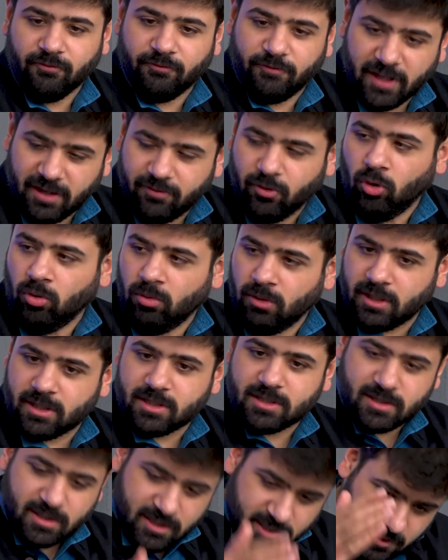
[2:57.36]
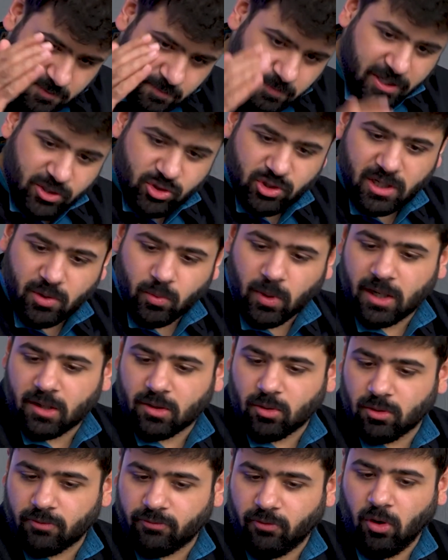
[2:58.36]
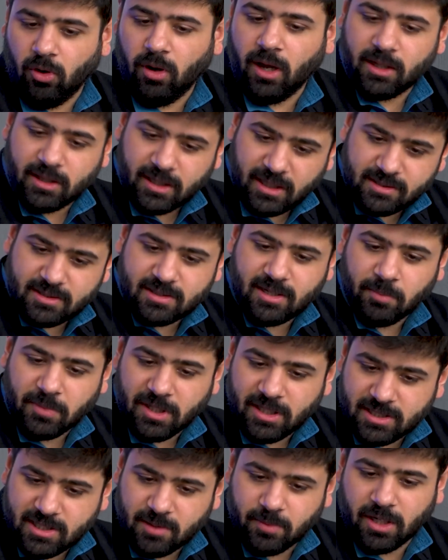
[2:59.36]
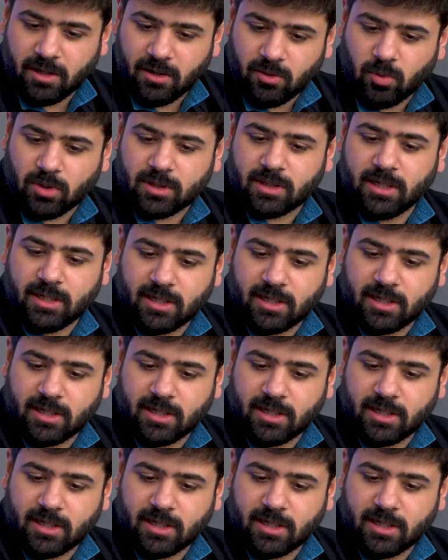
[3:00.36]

Vivo is especially well known for, and that's something similar what they